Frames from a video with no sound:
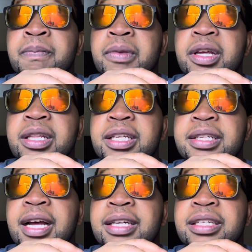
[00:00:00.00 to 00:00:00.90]
In this
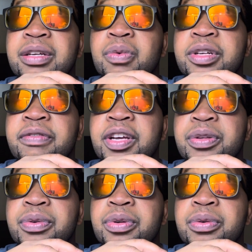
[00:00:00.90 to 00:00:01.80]
country, whatever
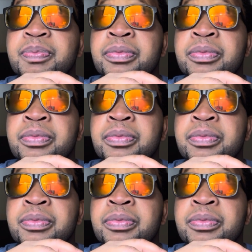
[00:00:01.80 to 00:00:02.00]
you do,